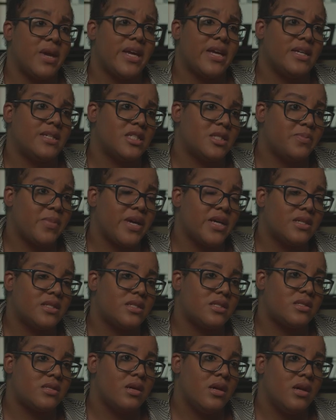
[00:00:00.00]
making
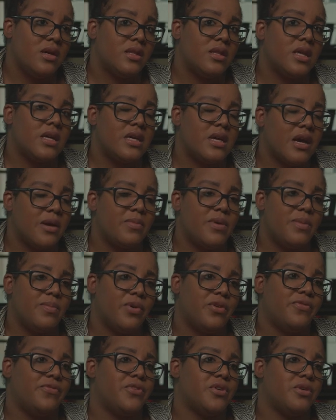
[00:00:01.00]
space that young
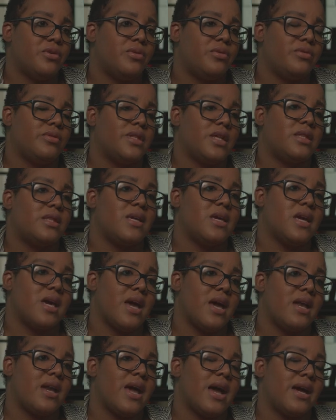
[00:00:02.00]
people feel that they can